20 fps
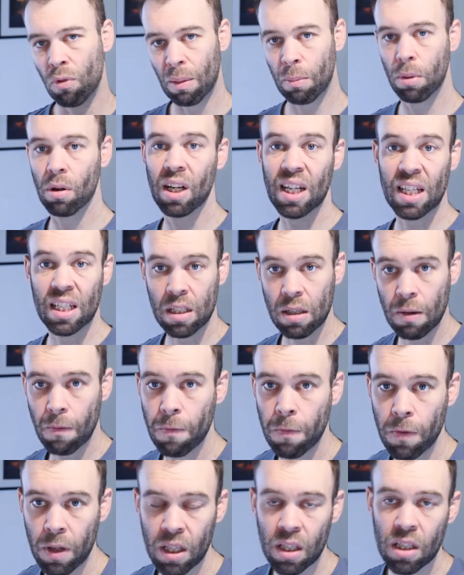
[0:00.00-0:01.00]
rubberized
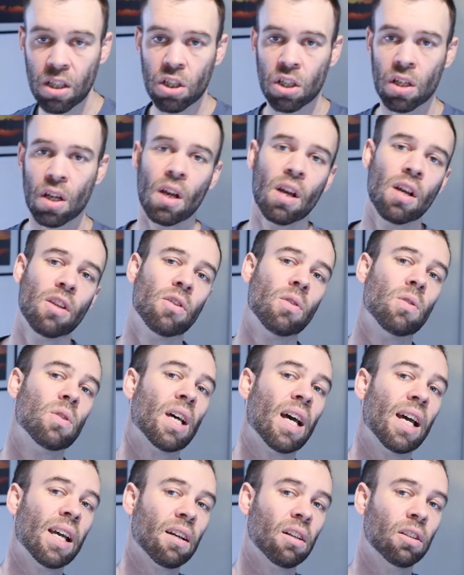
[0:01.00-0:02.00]
finish to
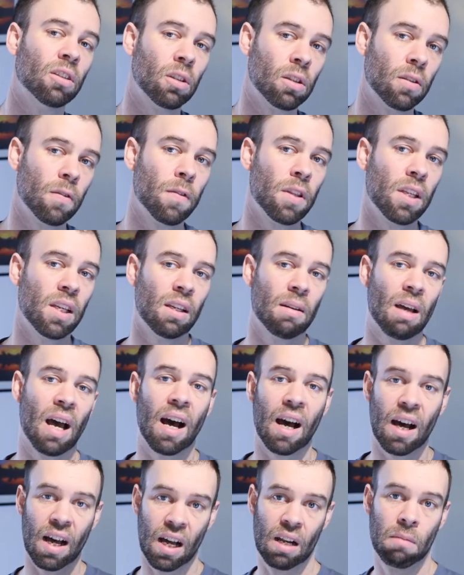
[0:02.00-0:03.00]
take a lot of the
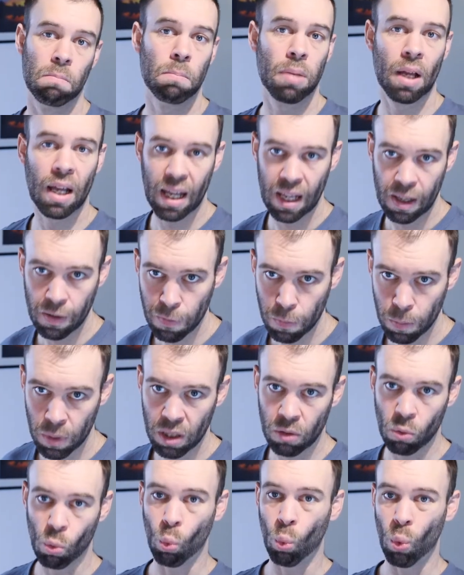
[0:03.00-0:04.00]
hard
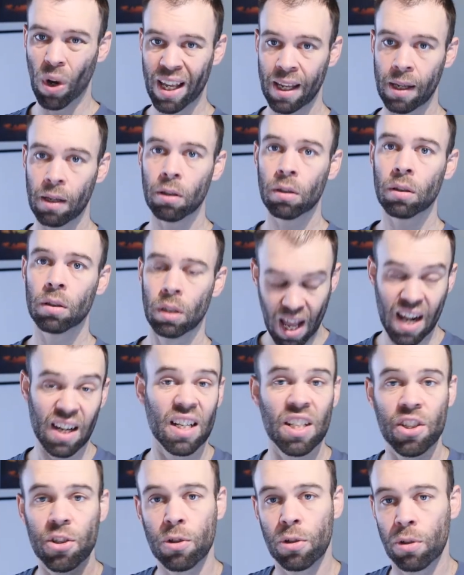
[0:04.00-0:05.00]
pavement wear. And it
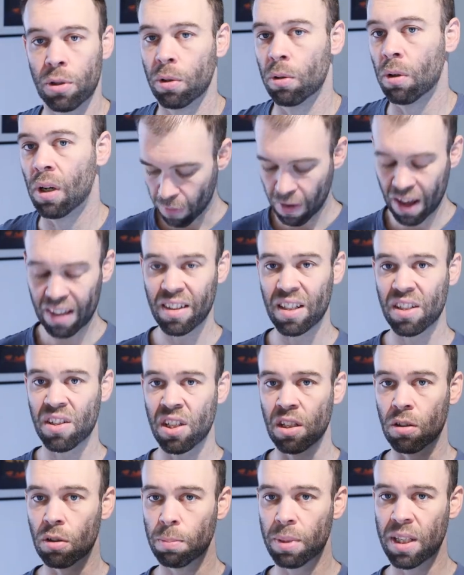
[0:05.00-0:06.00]
is true, I've had this
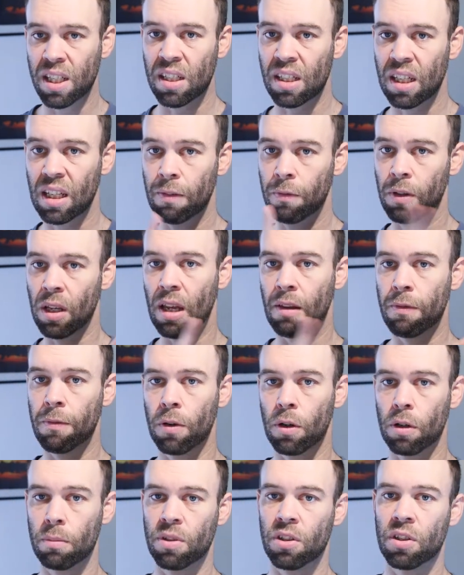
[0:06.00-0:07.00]
single piece EVA
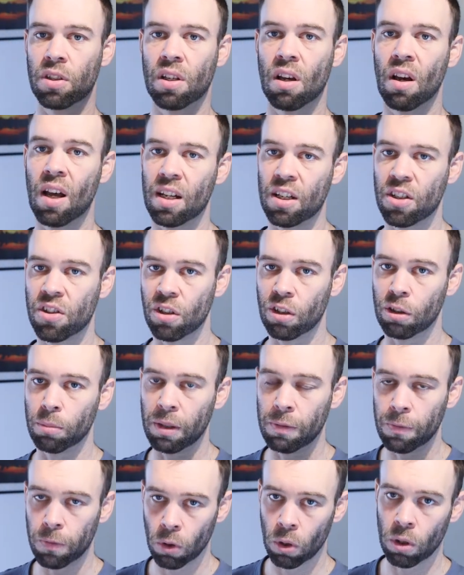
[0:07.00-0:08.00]
foam kind of sole
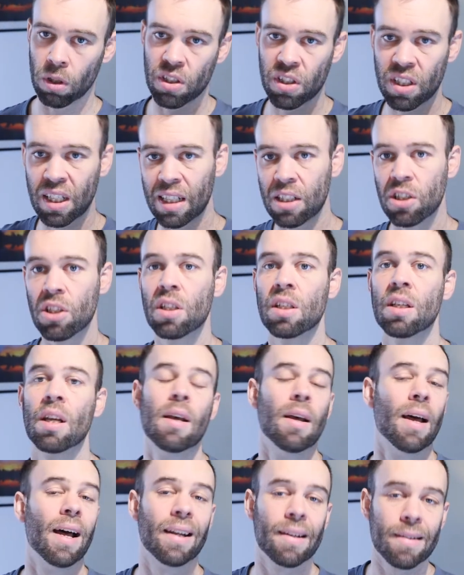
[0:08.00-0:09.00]
before on Skechers
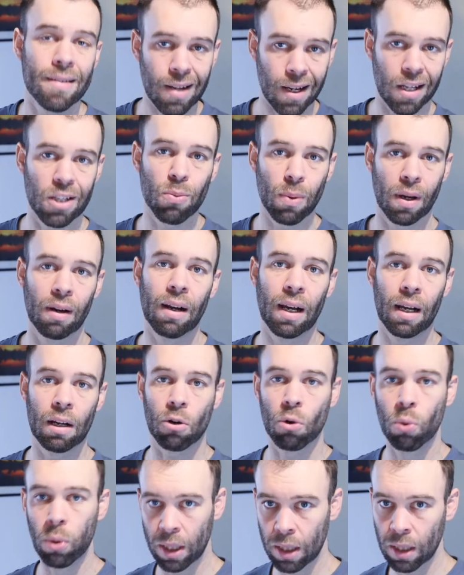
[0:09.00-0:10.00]
and it does wear
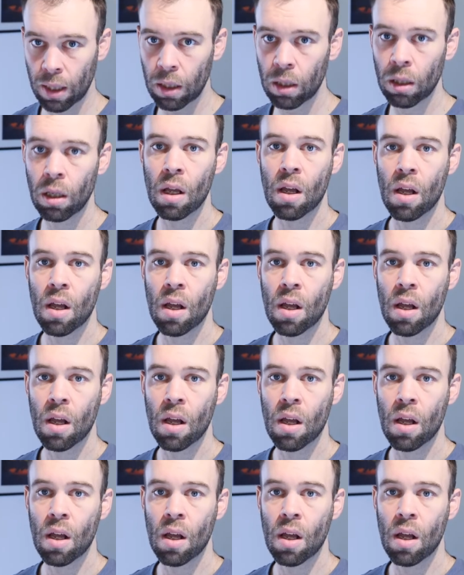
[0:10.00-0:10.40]
out quicker,